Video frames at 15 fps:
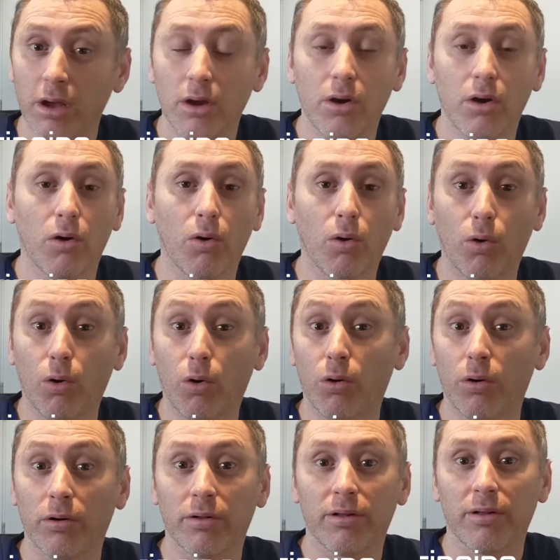
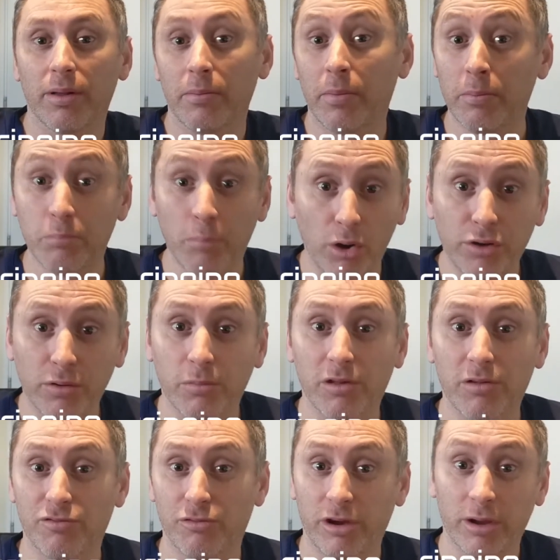or modern
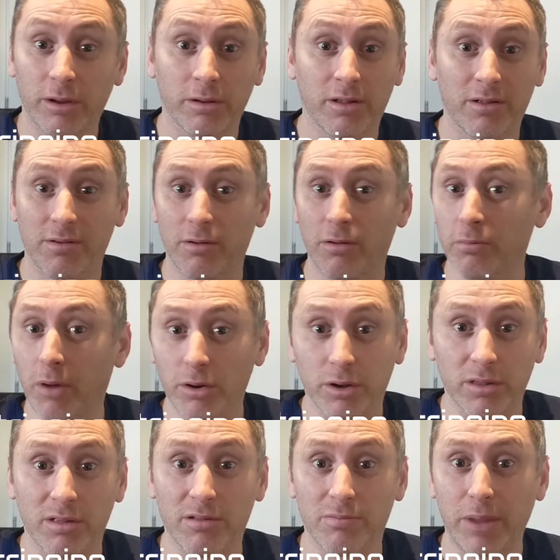strings or
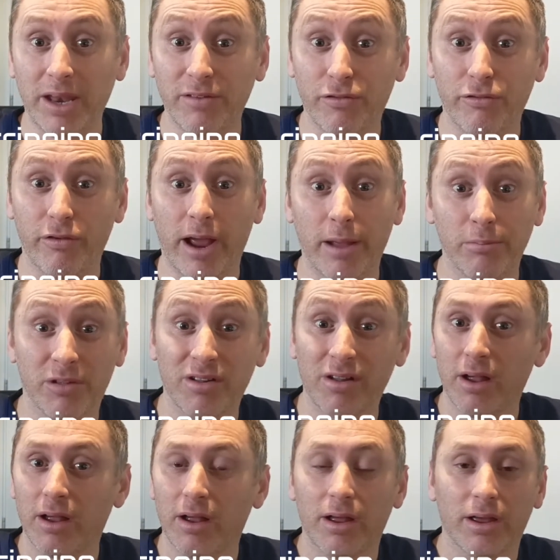modern spin frames,
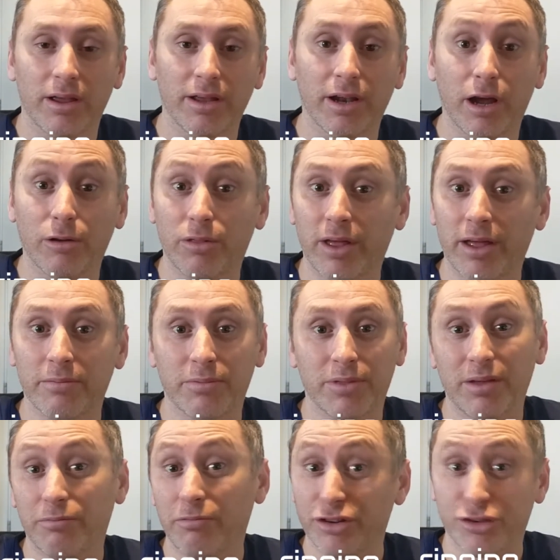
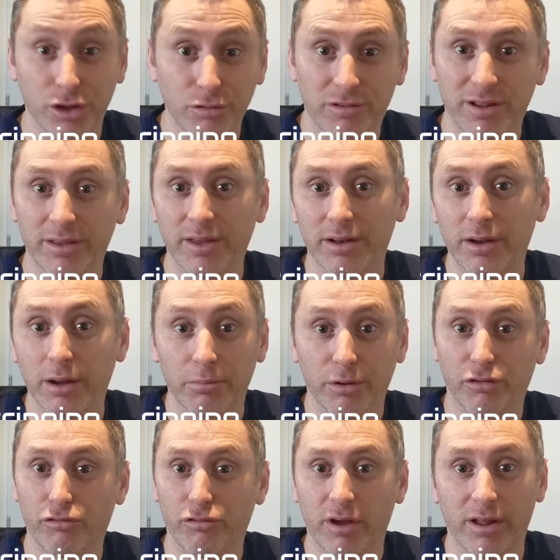they're reducing the number of
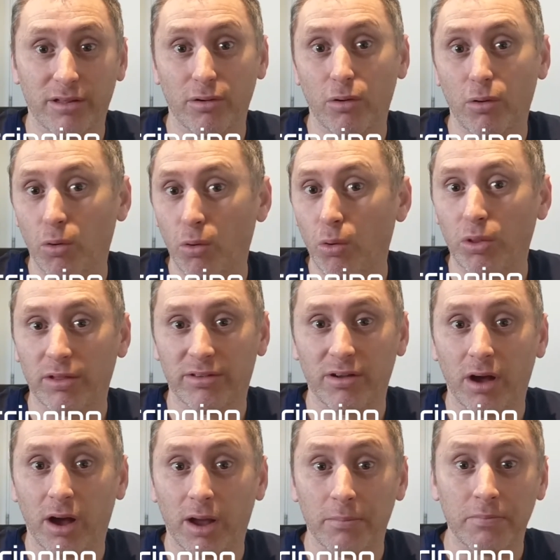strings all the
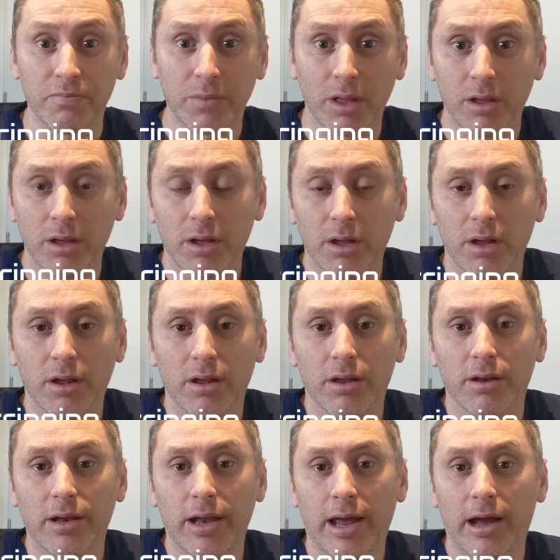time.
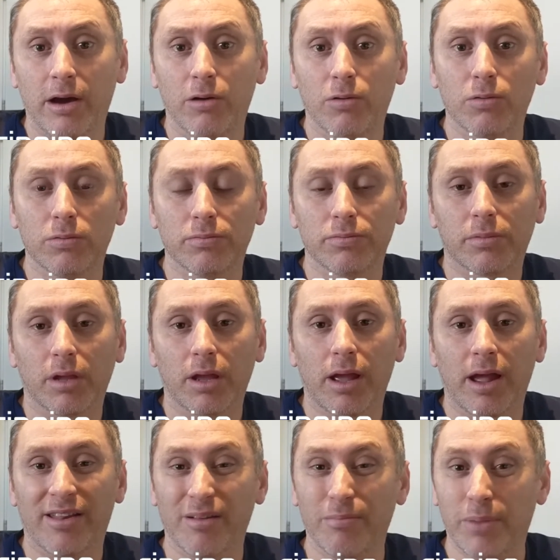Now,
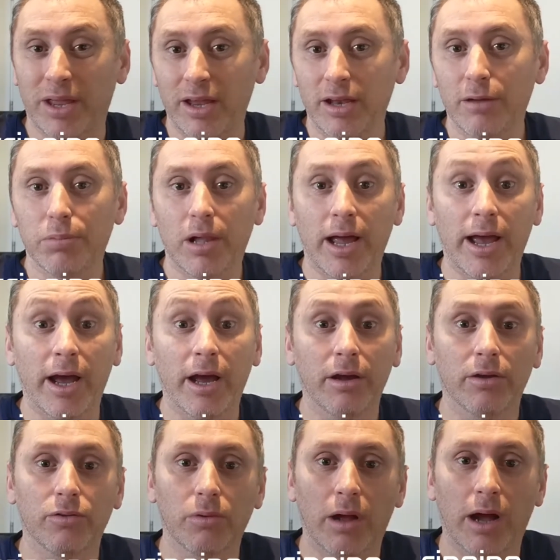as a beginner player,
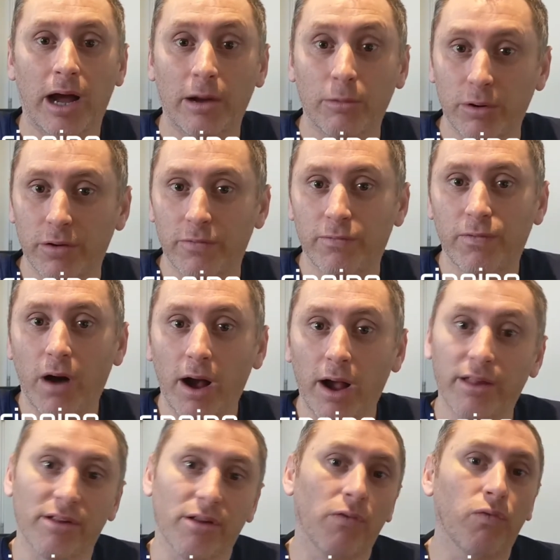I would
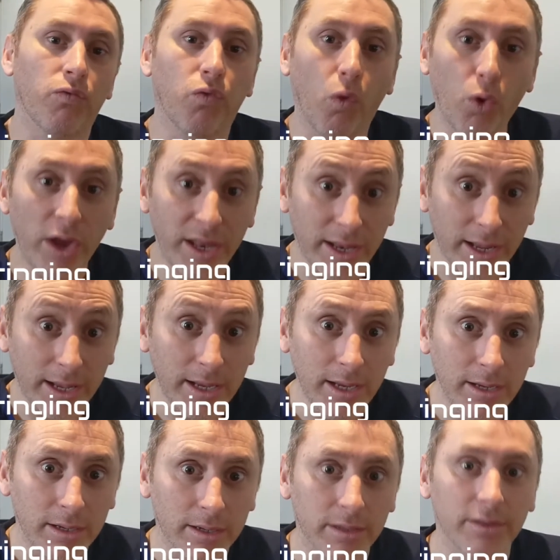advise avoiding
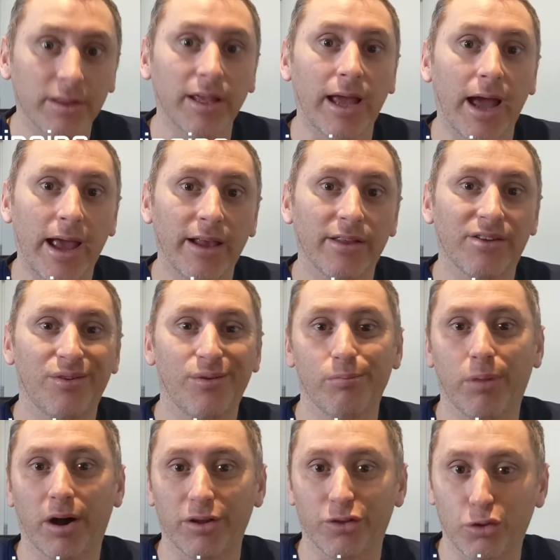the 18
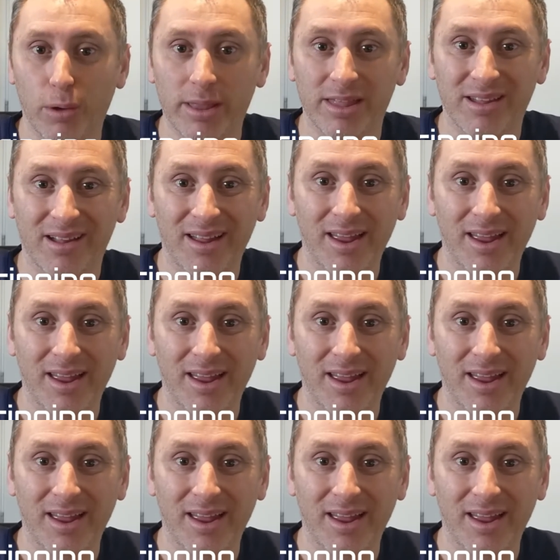by 20